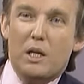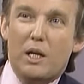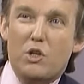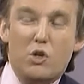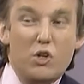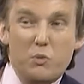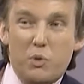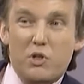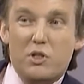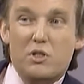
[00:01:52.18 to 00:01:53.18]
And George
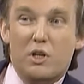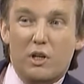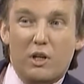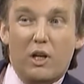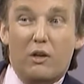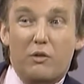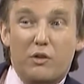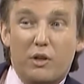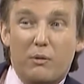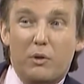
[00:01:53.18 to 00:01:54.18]
Bush has done a hell of a
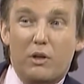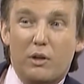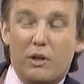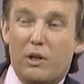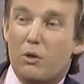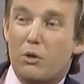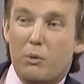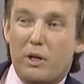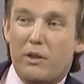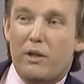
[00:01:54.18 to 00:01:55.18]
job. You know, they
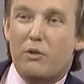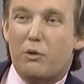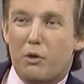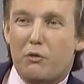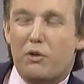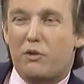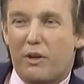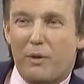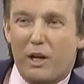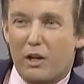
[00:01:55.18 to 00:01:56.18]
all went in there sort of as
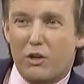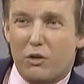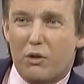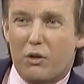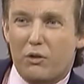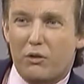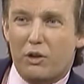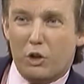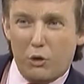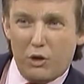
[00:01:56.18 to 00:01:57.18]
semi-underdogs,
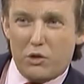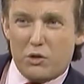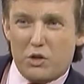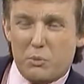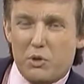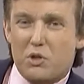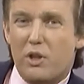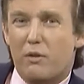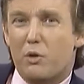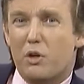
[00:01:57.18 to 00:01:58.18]
including George Bush,
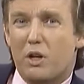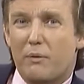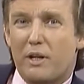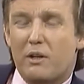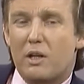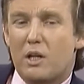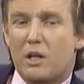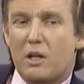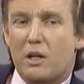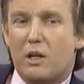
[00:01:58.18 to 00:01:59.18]
and they've all come out.
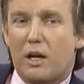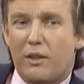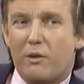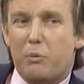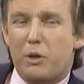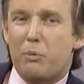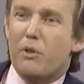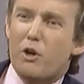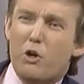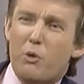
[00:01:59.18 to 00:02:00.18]
I think
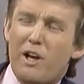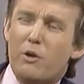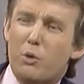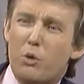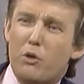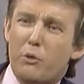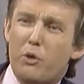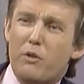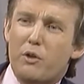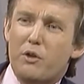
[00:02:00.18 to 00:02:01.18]
people that are around all
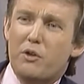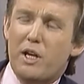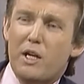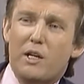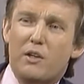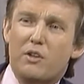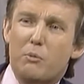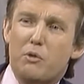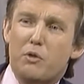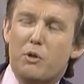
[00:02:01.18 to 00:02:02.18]
three of those candidates
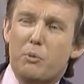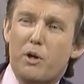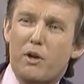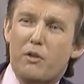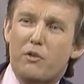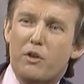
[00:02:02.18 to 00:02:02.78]
can be very proud of the